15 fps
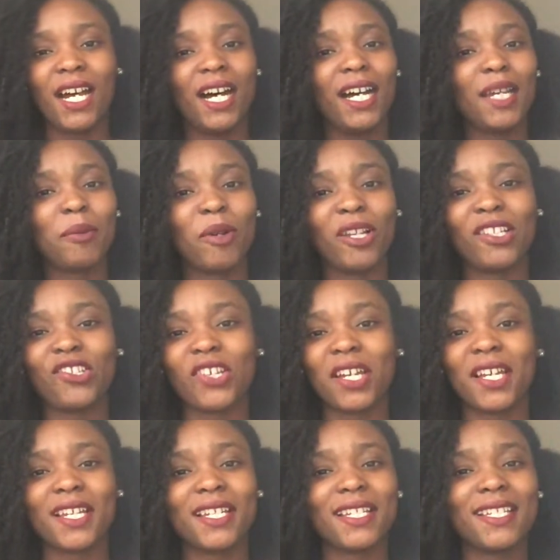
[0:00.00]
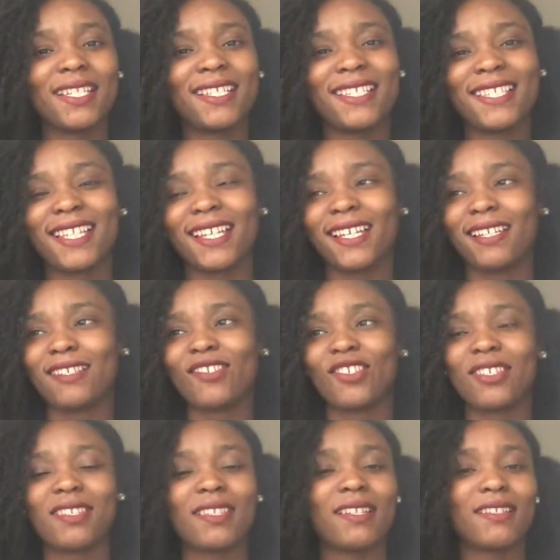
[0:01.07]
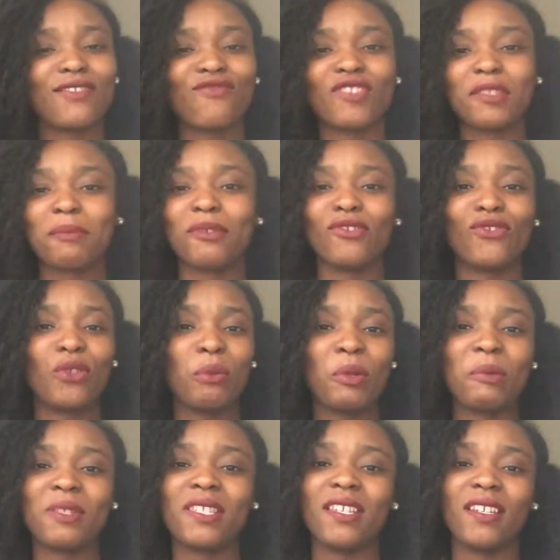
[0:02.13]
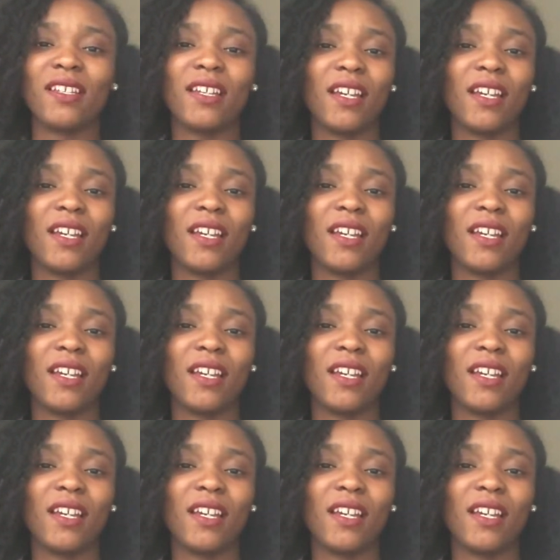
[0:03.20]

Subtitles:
I apologize. It's just things have just been super busy